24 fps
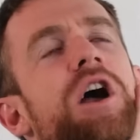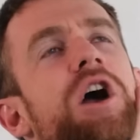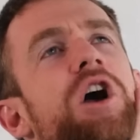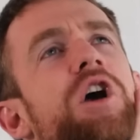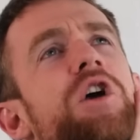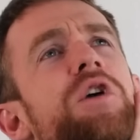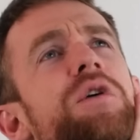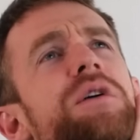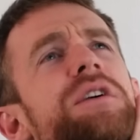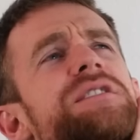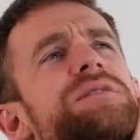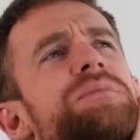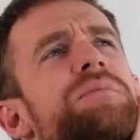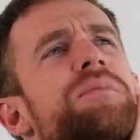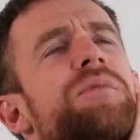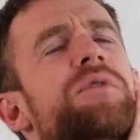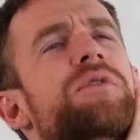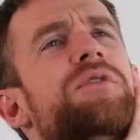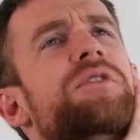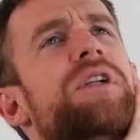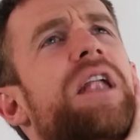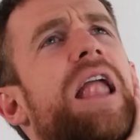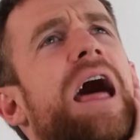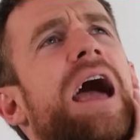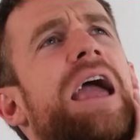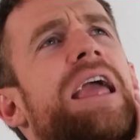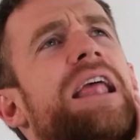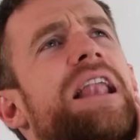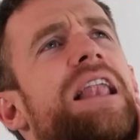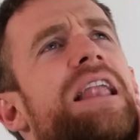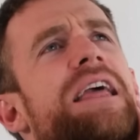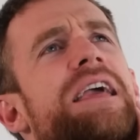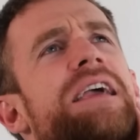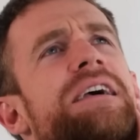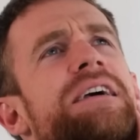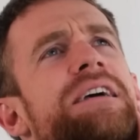Who is more
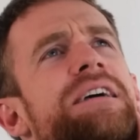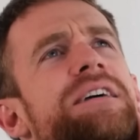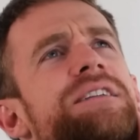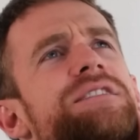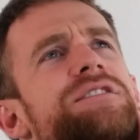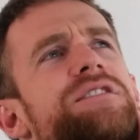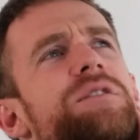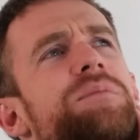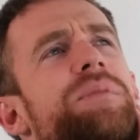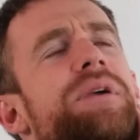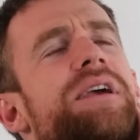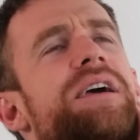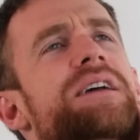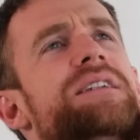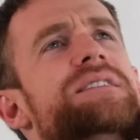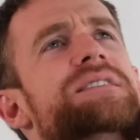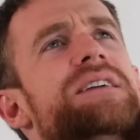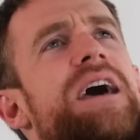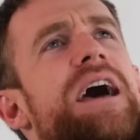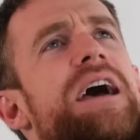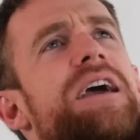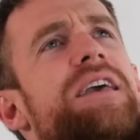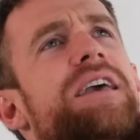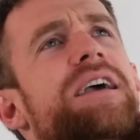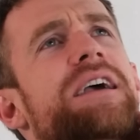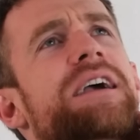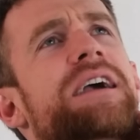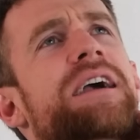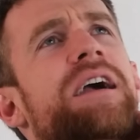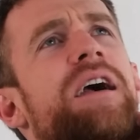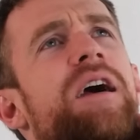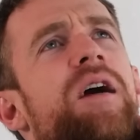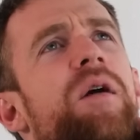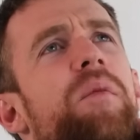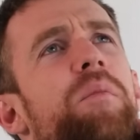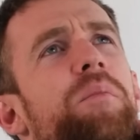likely to be attacking
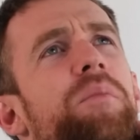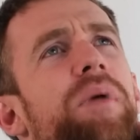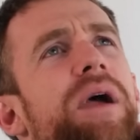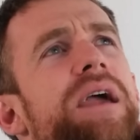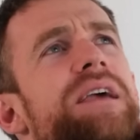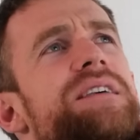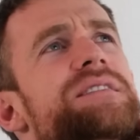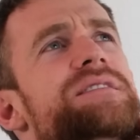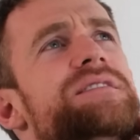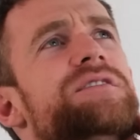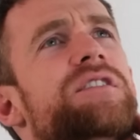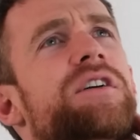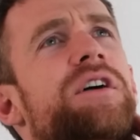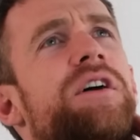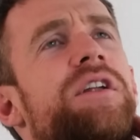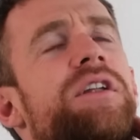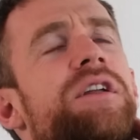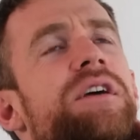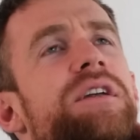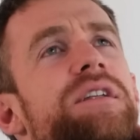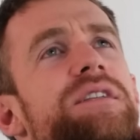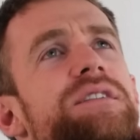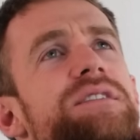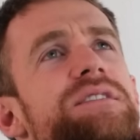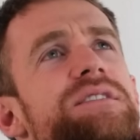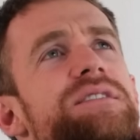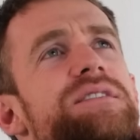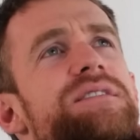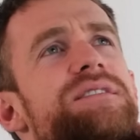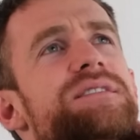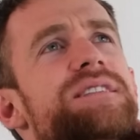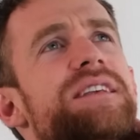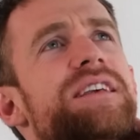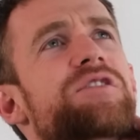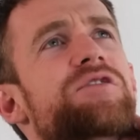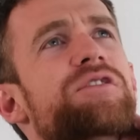based on
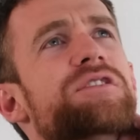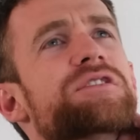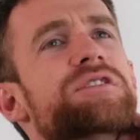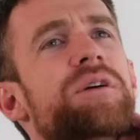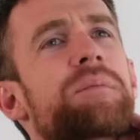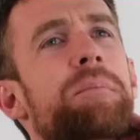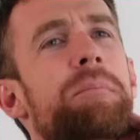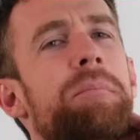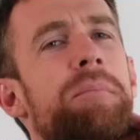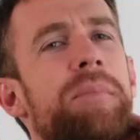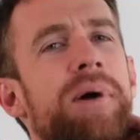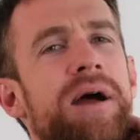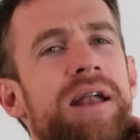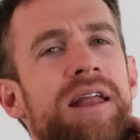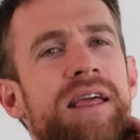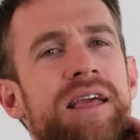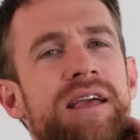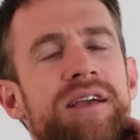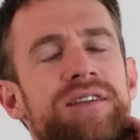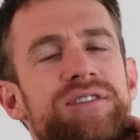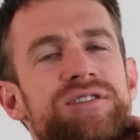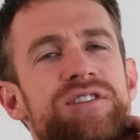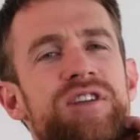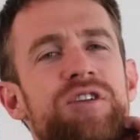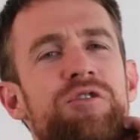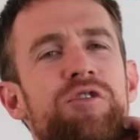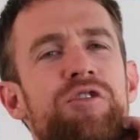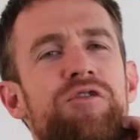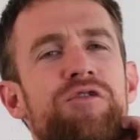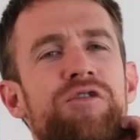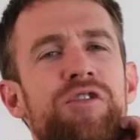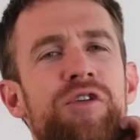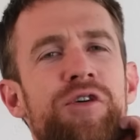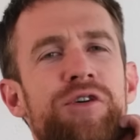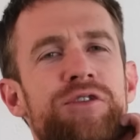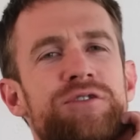secret money, secret
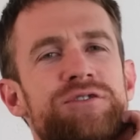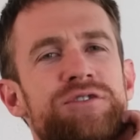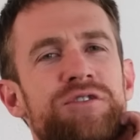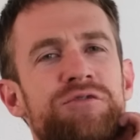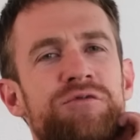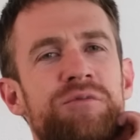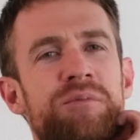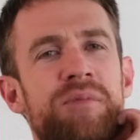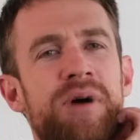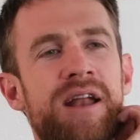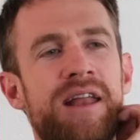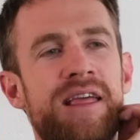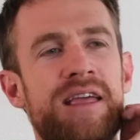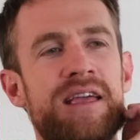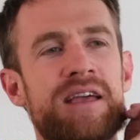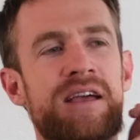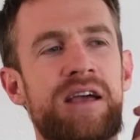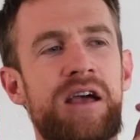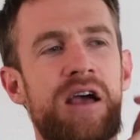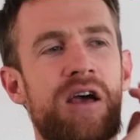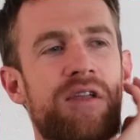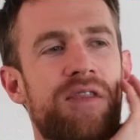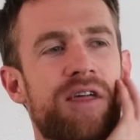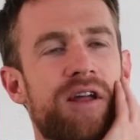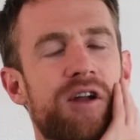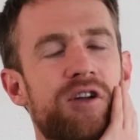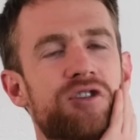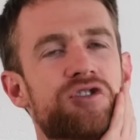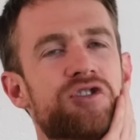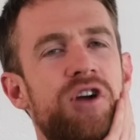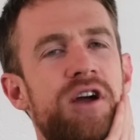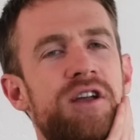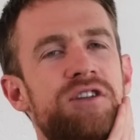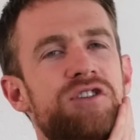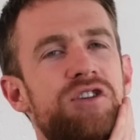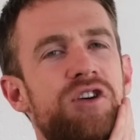flows of money that are
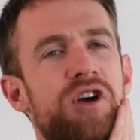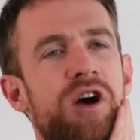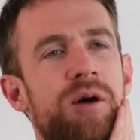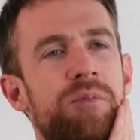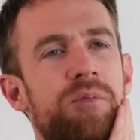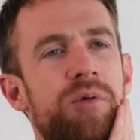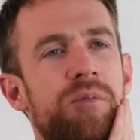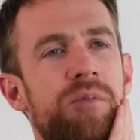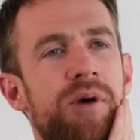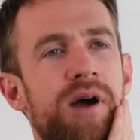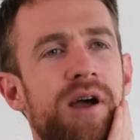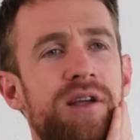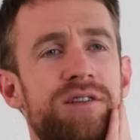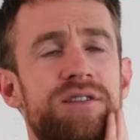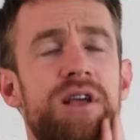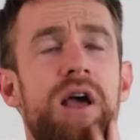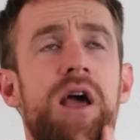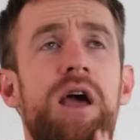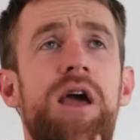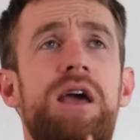trying to compromise?